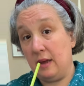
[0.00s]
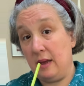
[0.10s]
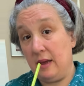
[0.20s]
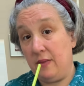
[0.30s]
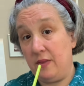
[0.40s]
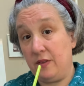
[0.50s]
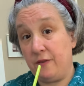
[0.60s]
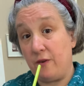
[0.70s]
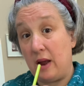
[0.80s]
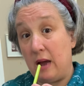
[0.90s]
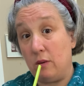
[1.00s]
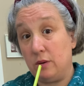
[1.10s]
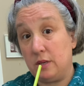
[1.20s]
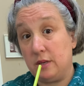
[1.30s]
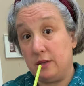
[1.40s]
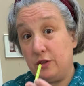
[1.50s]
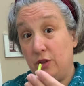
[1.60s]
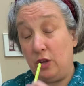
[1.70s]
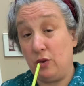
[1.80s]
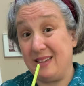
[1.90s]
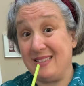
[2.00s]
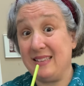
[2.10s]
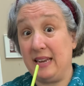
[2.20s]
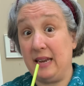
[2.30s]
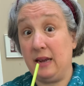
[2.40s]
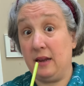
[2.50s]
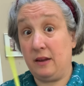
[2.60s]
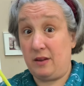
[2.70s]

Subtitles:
and this for out so that you can see,